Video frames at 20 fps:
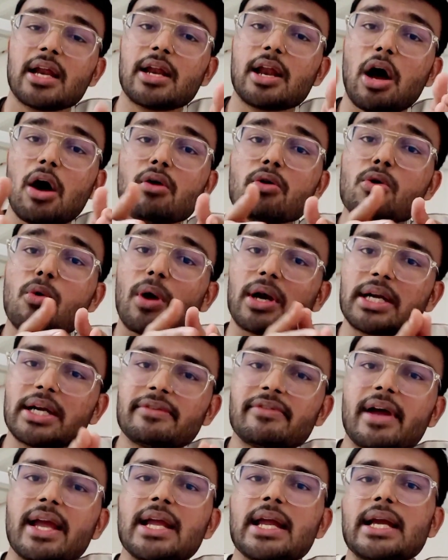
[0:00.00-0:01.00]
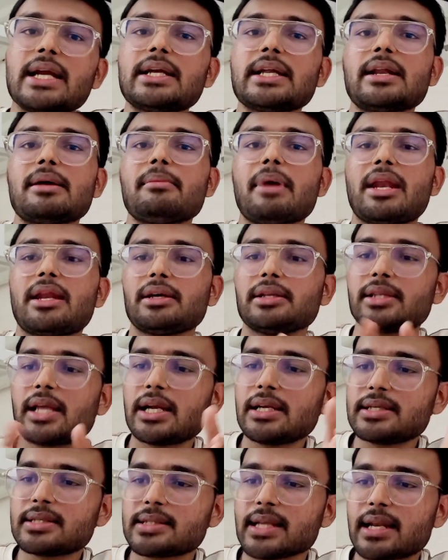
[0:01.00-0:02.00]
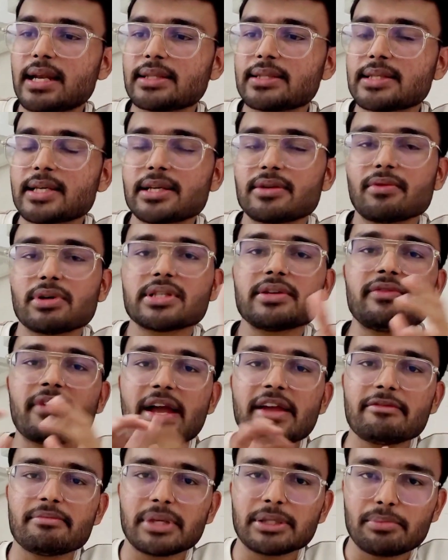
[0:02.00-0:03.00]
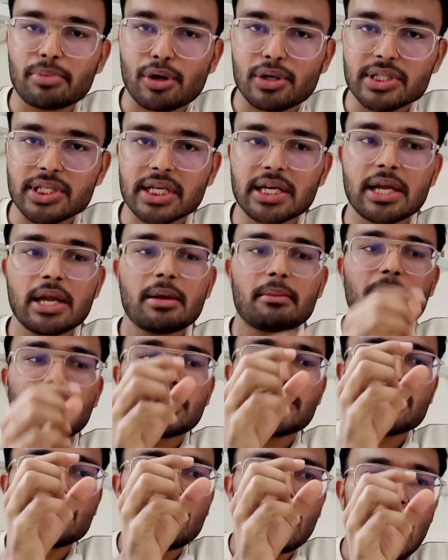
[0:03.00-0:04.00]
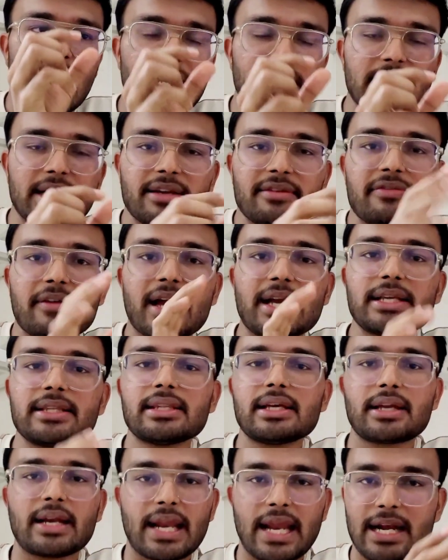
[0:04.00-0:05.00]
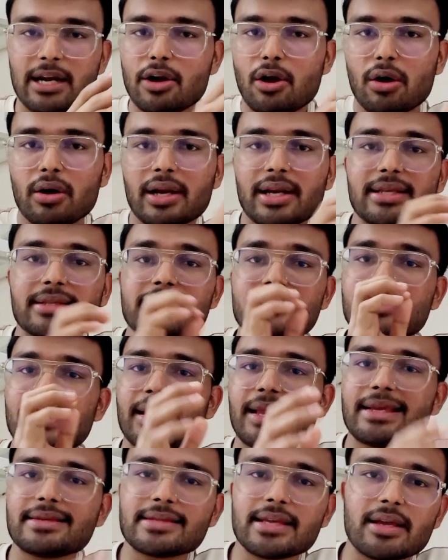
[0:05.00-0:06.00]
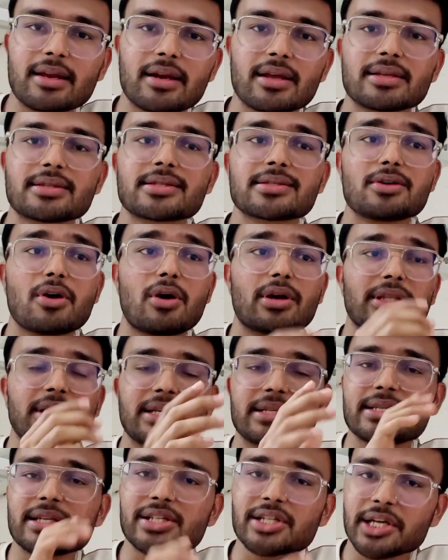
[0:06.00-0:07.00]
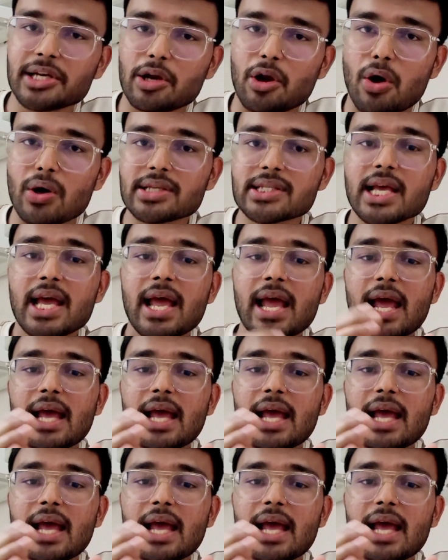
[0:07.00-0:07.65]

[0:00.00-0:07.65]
Now quantifying it in a manner that, let's say it was a 5-month project, but you identified the RAID log risks, the REC risks, or the decision logs,